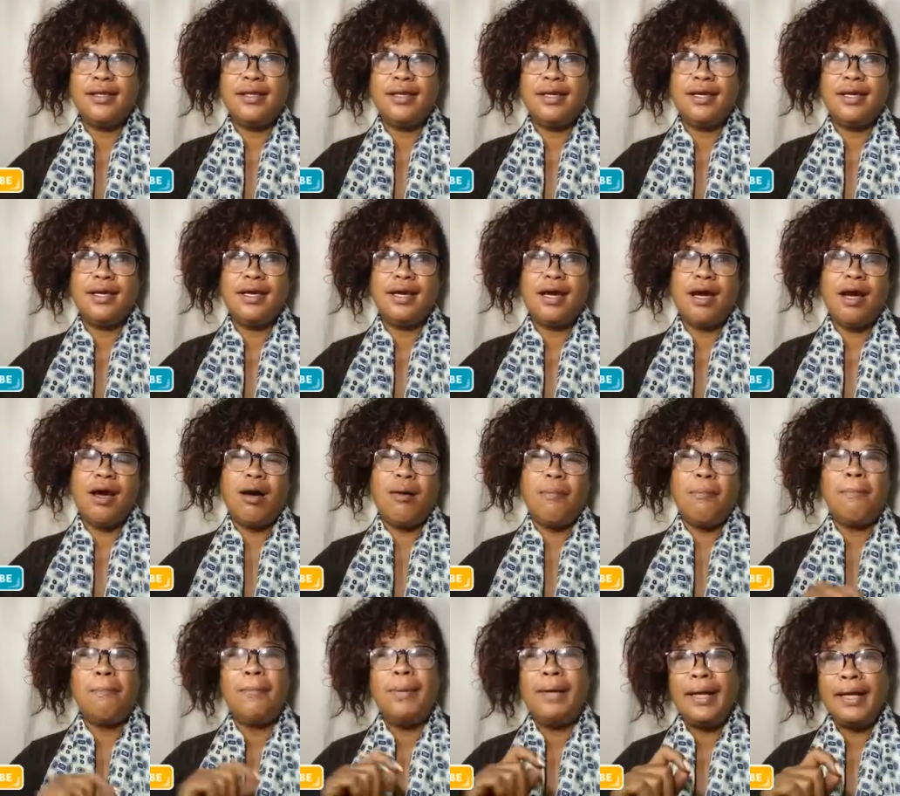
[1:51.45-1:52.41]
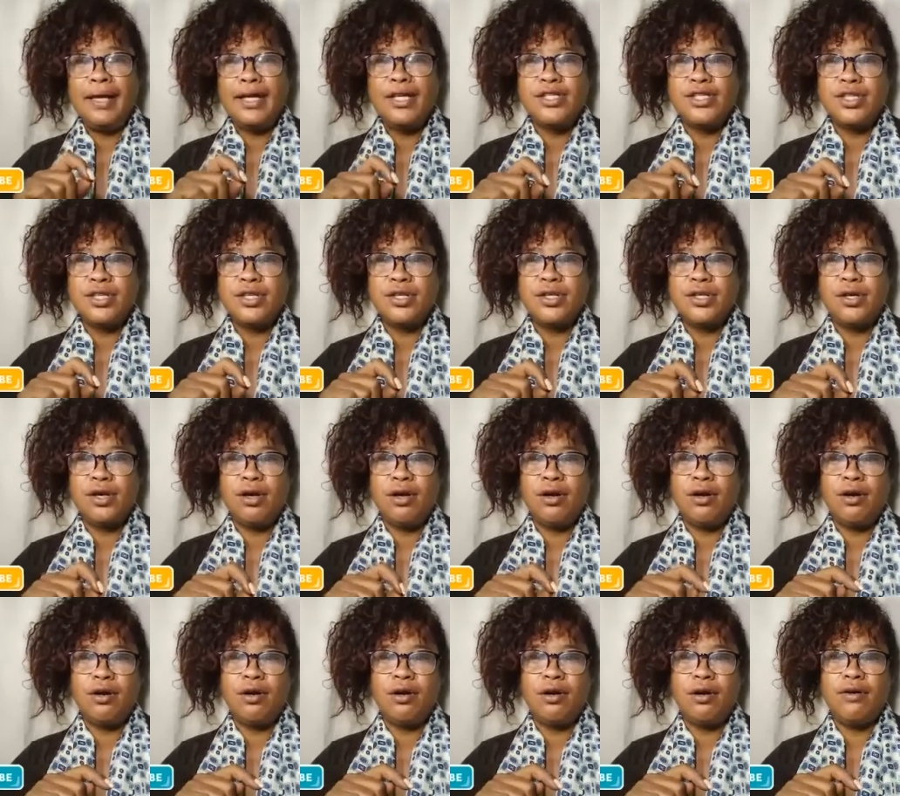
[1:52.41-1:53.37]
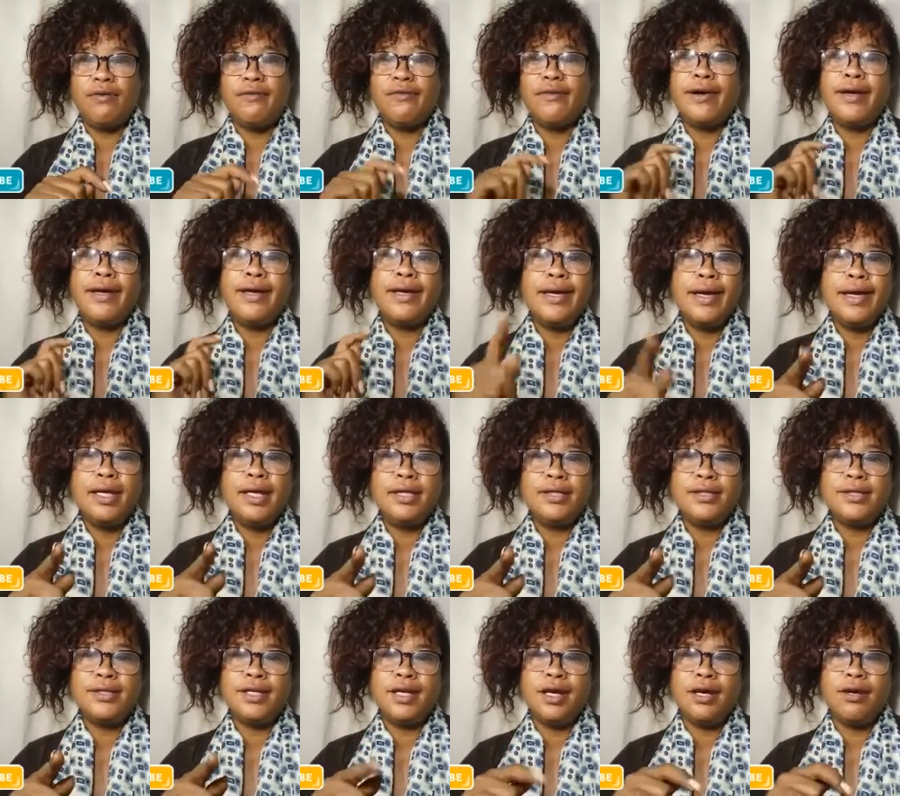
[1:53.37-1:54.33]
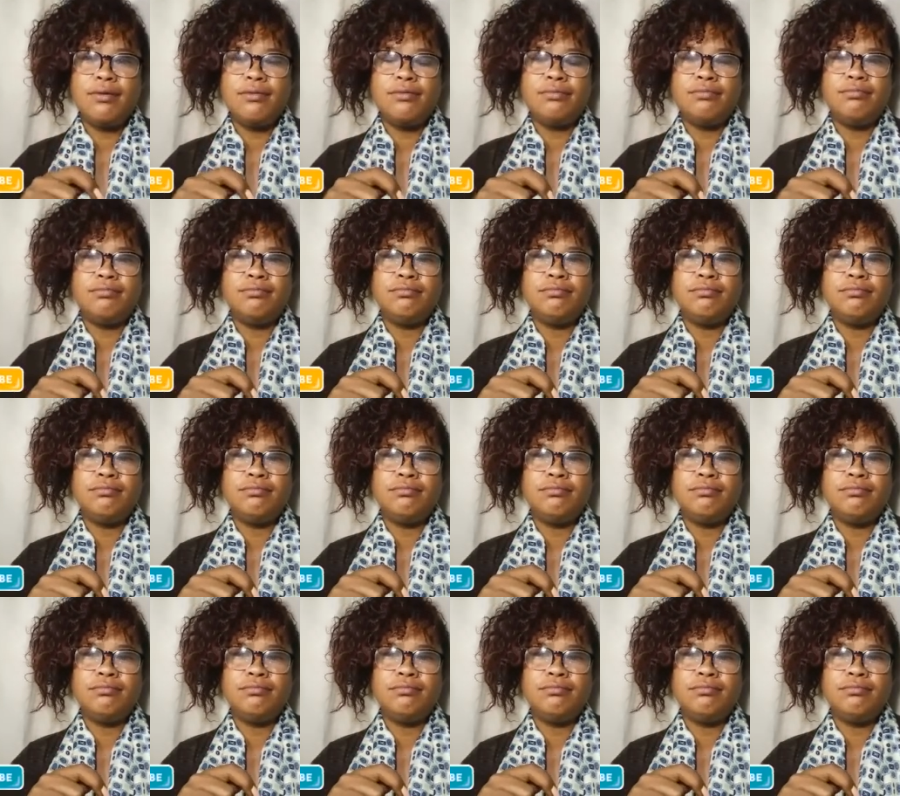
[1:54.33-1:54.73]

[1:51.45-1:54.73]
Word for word: the um, pleasure of getting to know